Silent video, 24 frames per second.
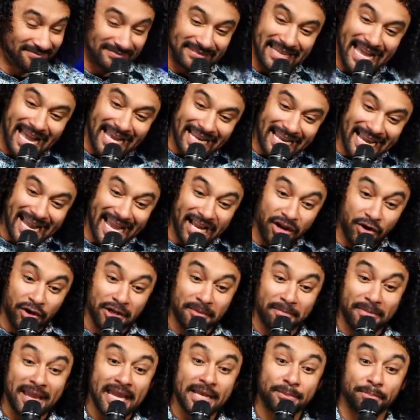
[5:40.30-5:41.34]
That guy go
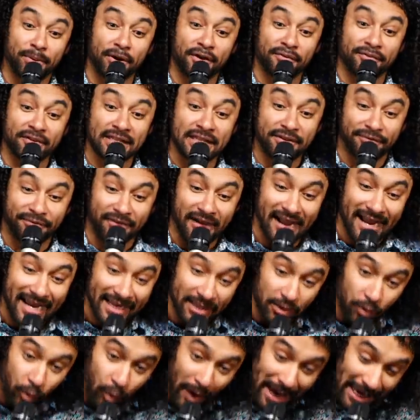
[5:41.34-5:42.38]
to bed perfectly
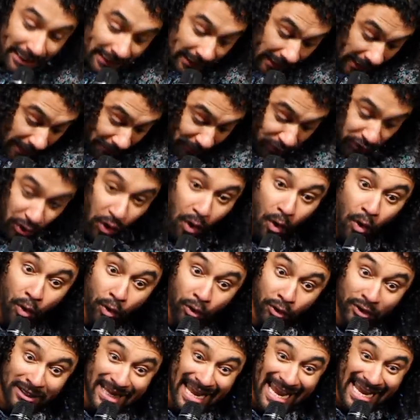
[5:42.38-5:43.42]
fine, wake up,
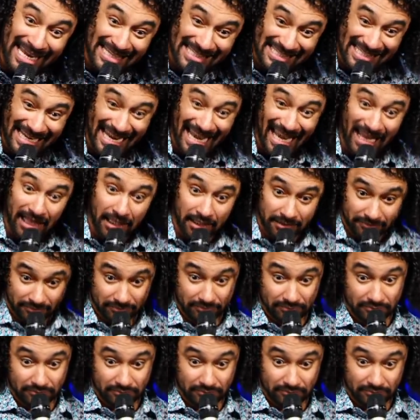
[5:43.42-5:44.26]
torn ACL